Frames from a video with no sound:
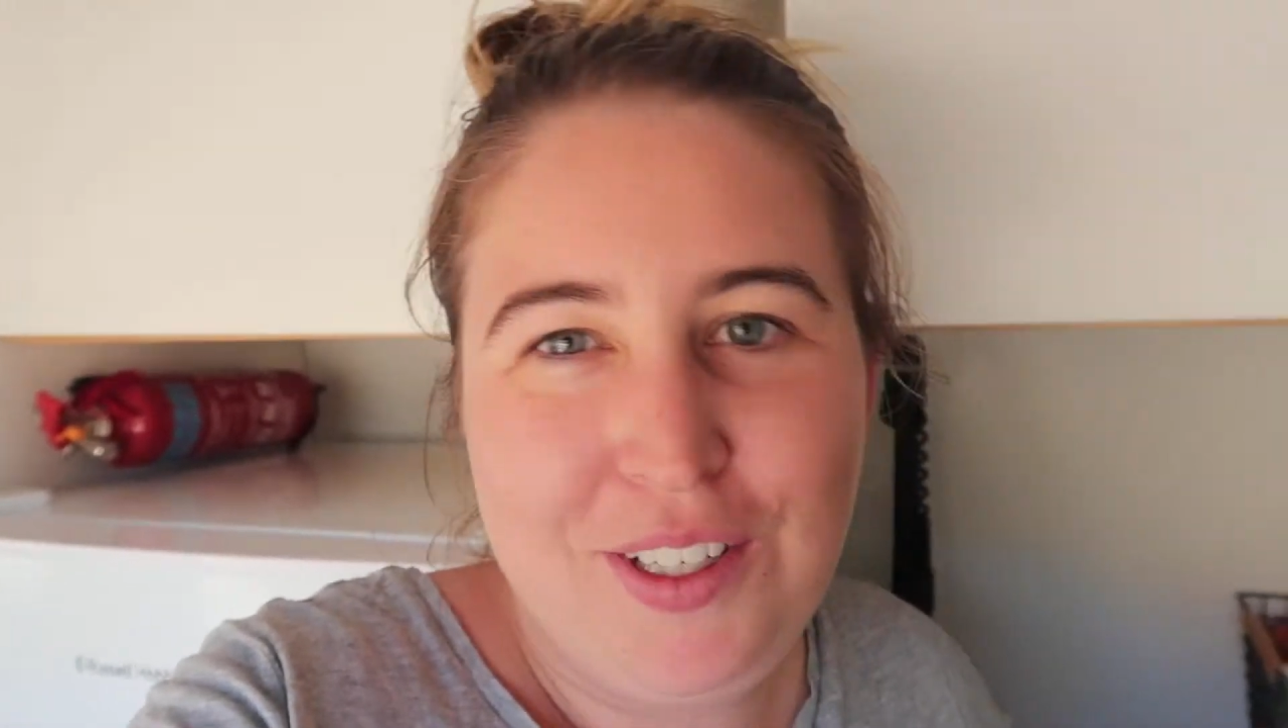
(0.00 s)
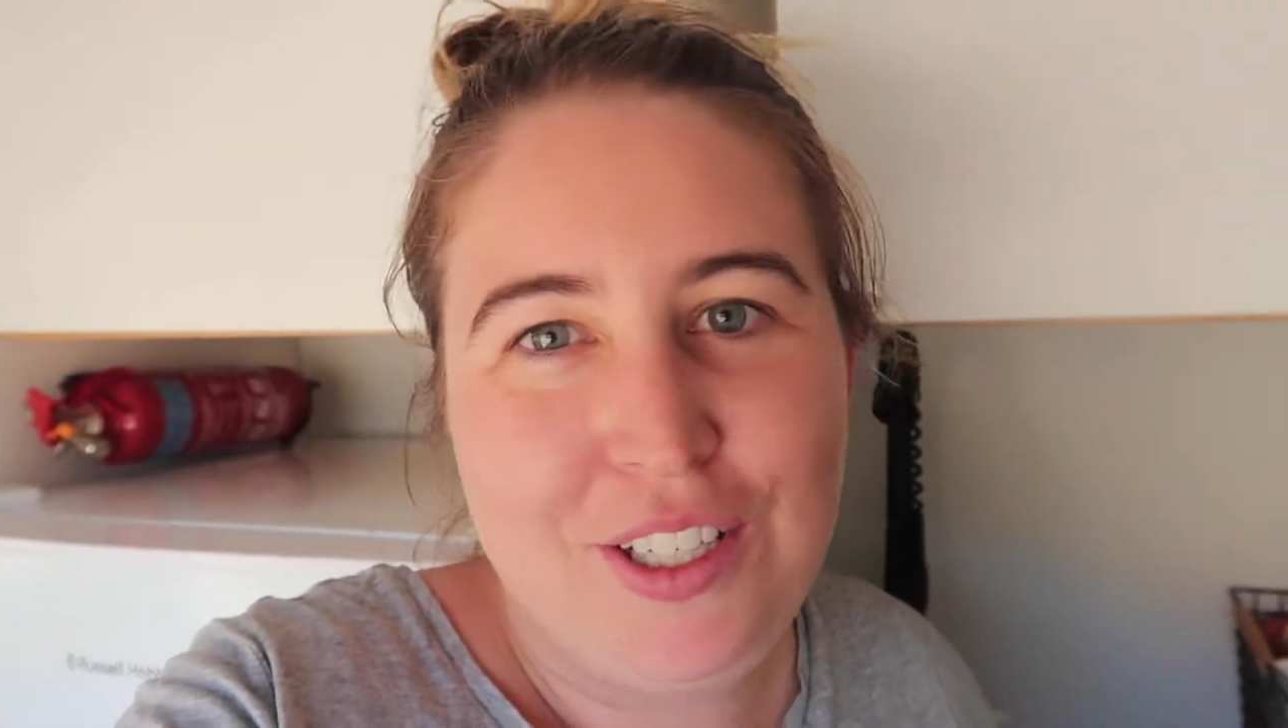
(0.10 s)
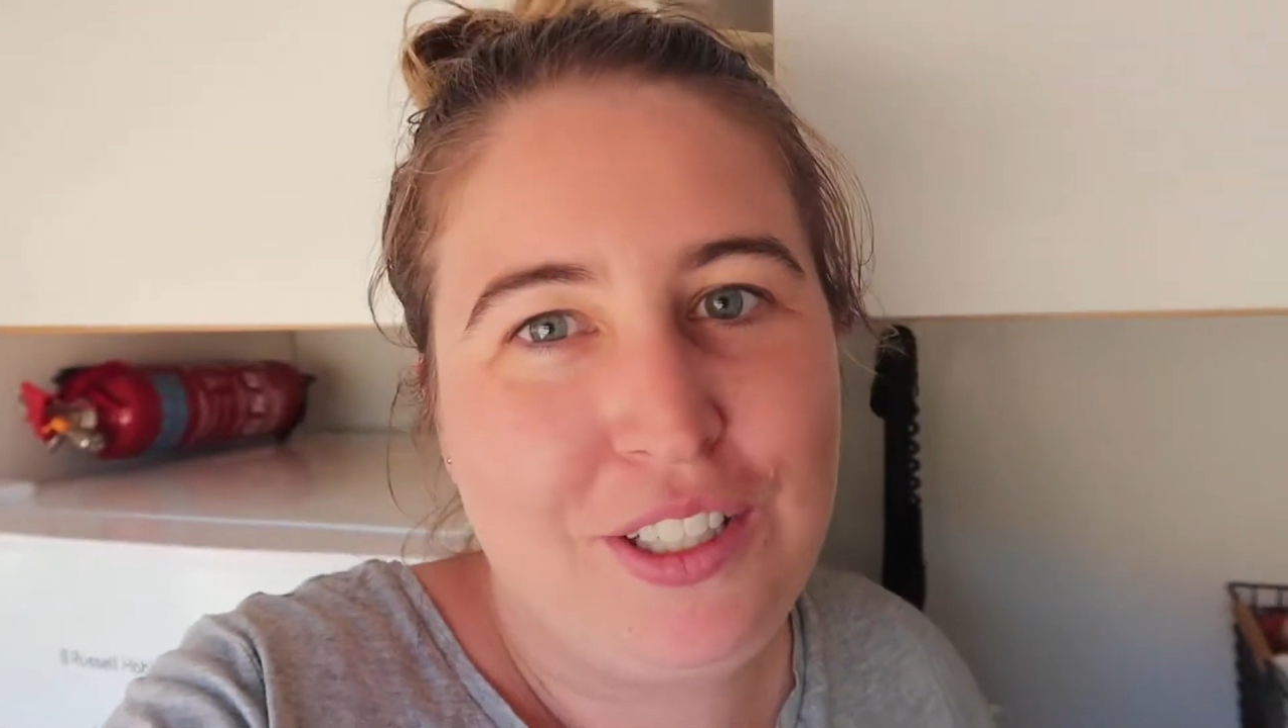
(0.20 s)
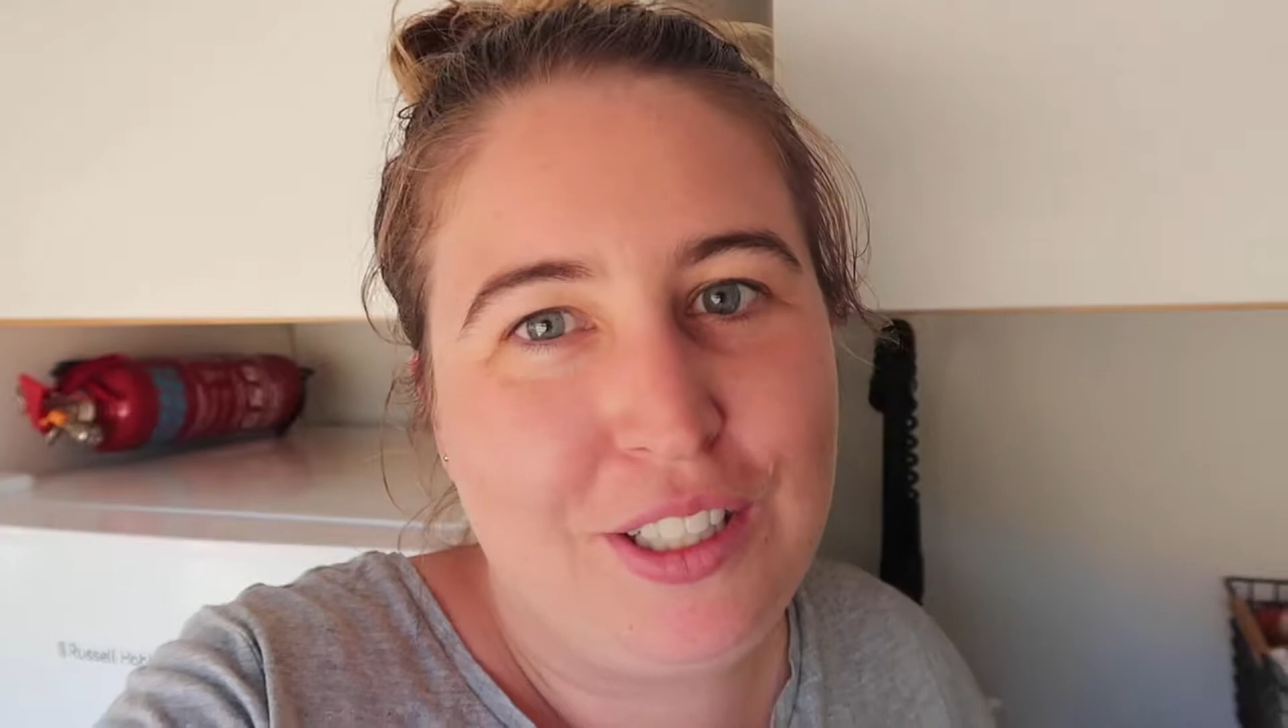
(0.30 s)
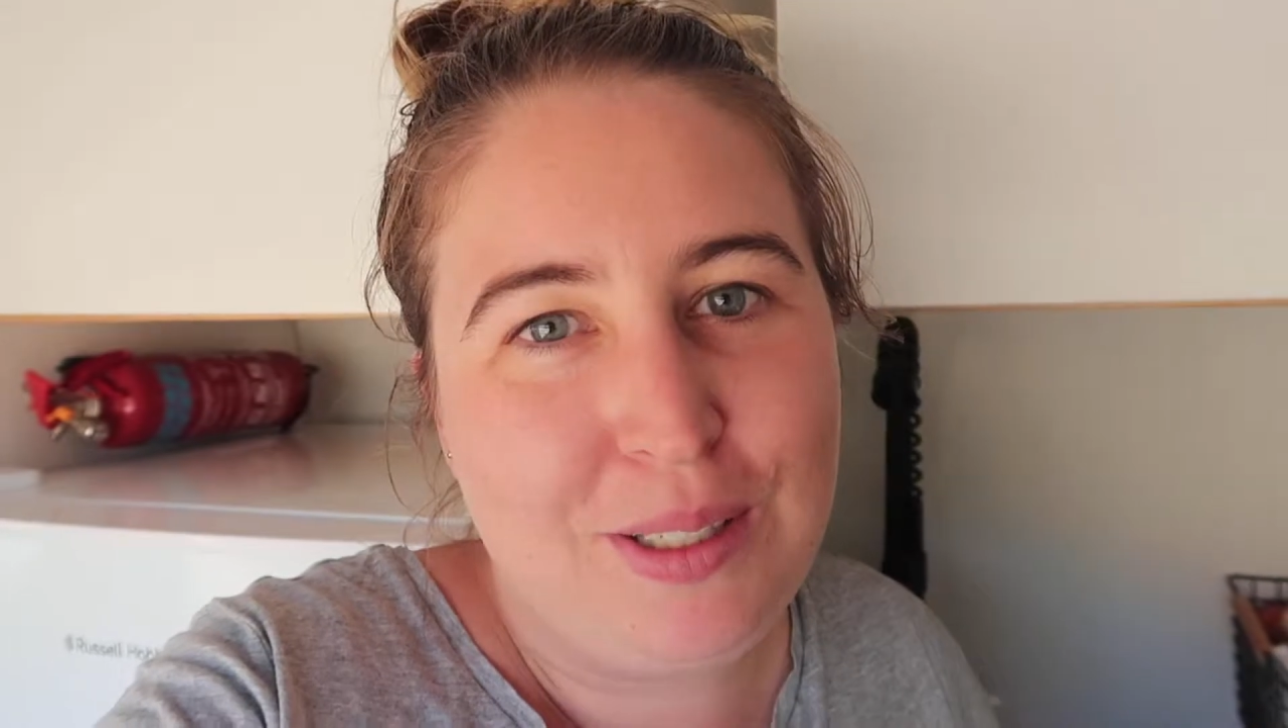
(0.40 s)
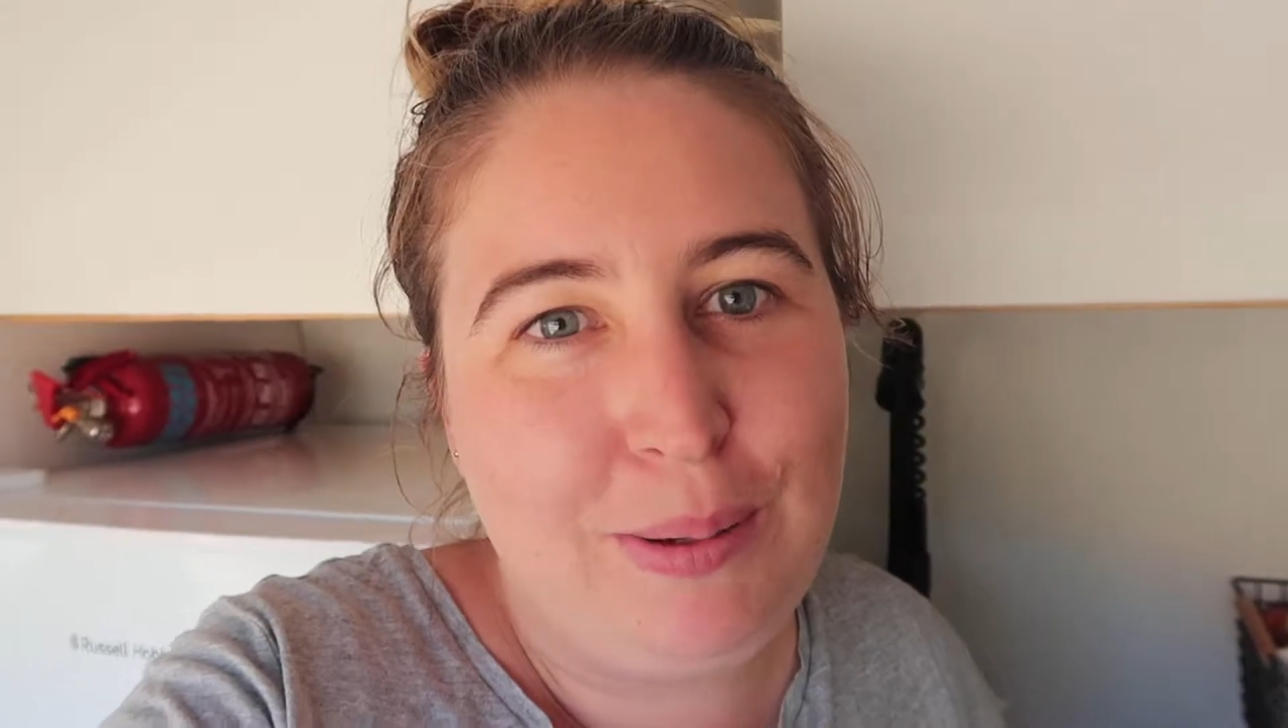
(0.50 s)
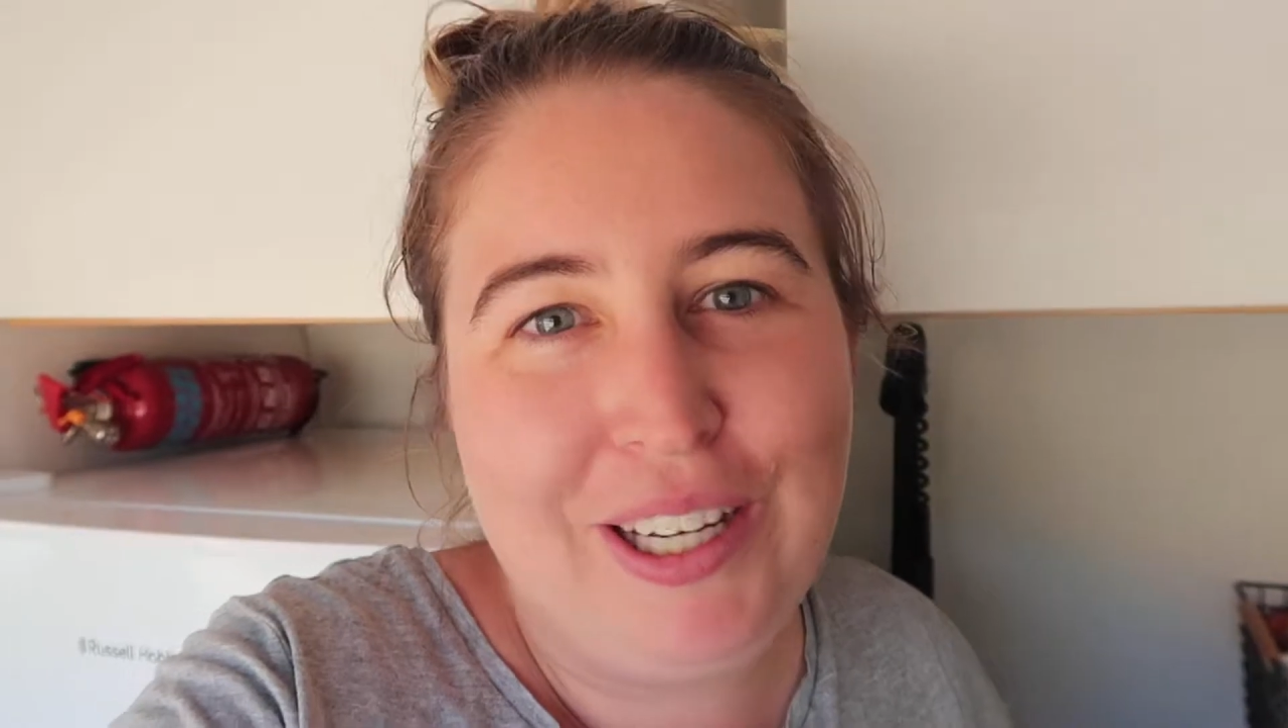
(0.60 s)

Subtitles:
dishes